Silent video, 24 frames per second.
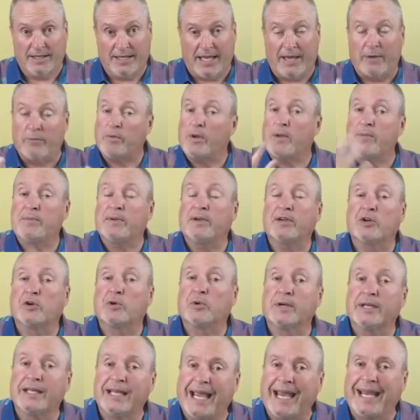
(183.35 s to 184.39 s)
And we've been
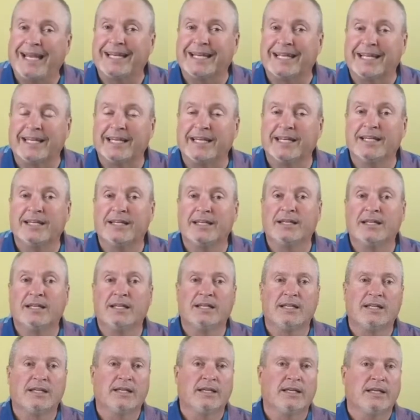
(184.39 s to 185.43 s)
created
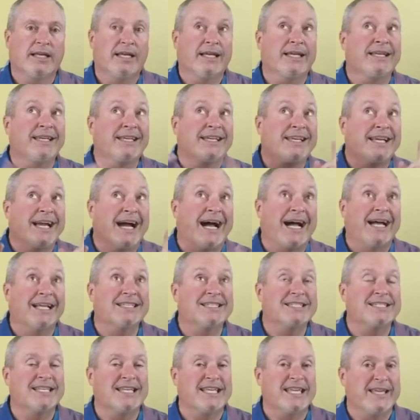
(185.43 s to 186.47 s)
in
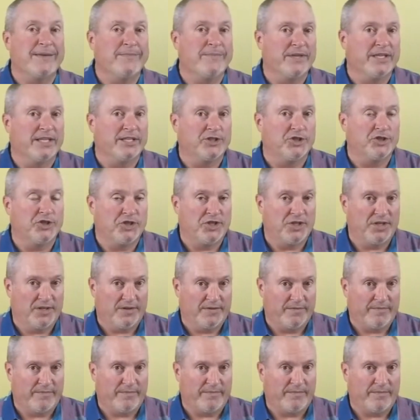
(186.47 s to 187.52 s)
God's image.
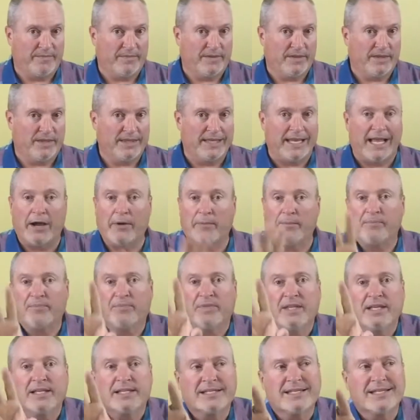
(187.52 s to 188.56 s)
Now,
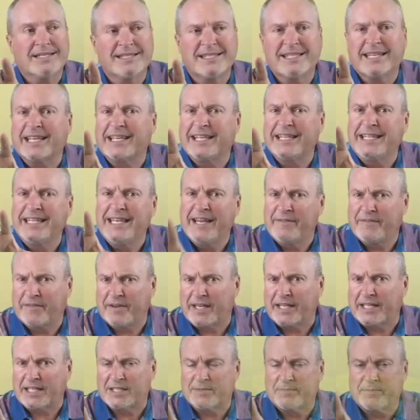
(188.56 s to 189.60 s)
this is
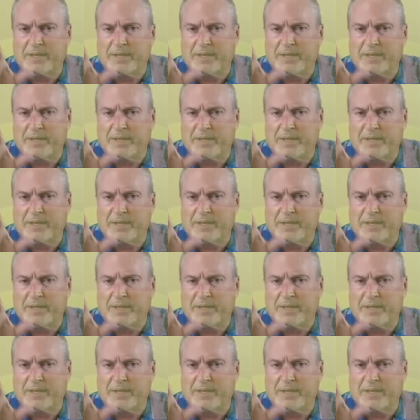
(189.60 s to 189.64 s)
significant